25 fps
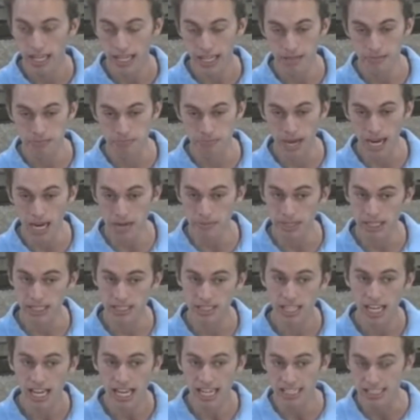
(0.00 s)
in
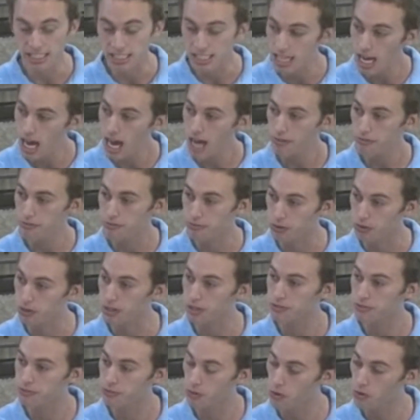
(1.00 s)
babies is not
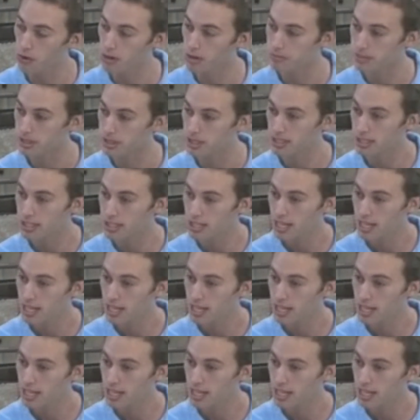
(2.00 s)
fully formed.